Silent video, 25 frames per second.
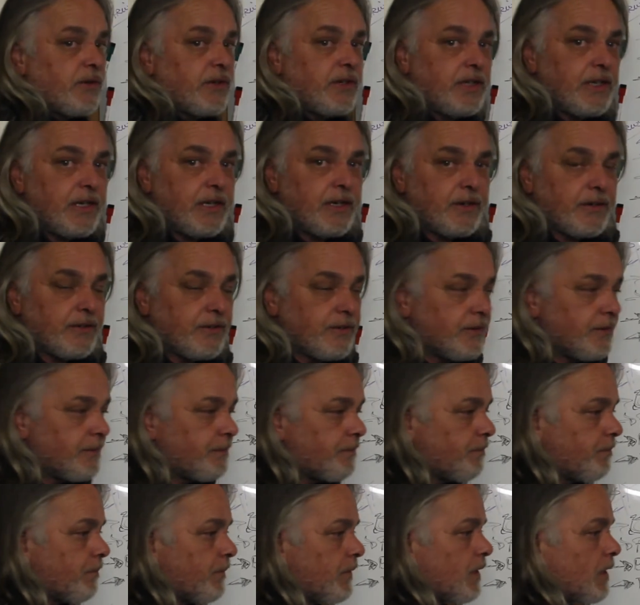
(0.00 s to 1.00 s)
years.
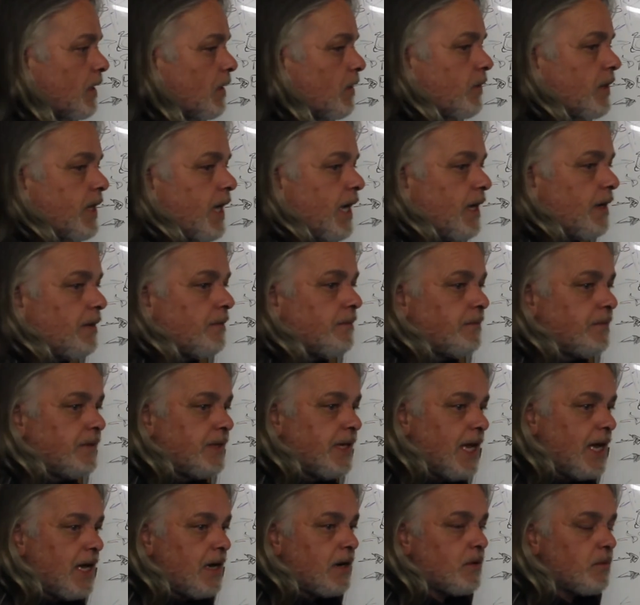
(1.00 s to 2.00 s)
Okay,
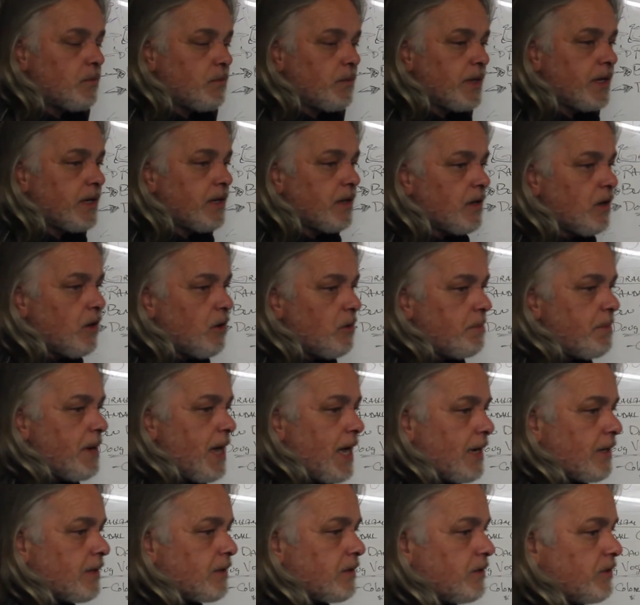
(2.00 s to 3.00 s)
now we can go
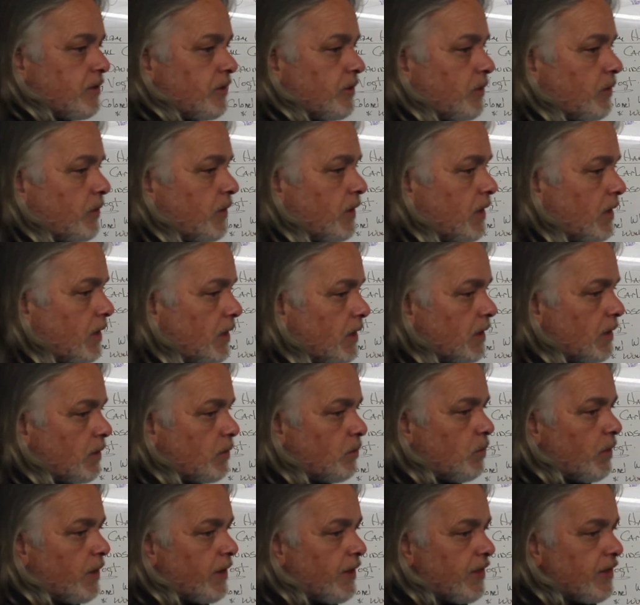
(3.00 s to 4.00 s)
back to
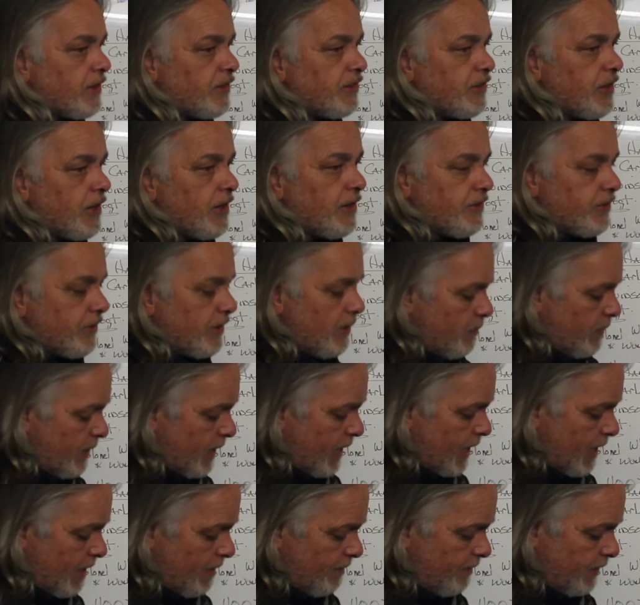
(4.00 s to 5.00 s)
one of the charts that we
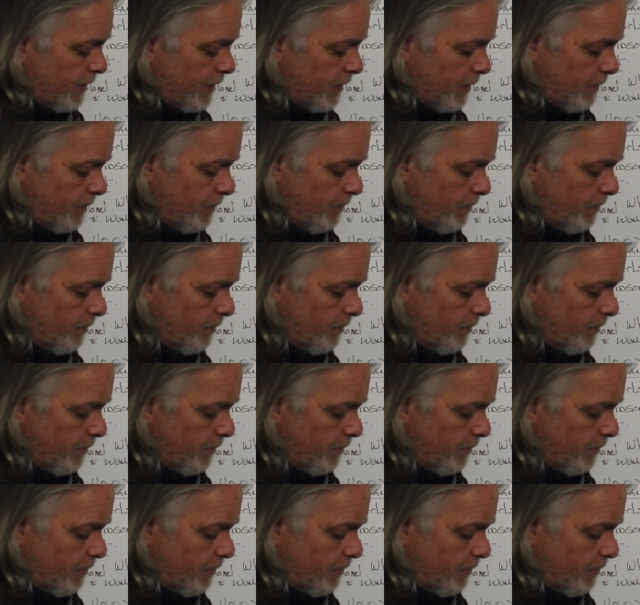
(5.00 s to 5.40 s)
have here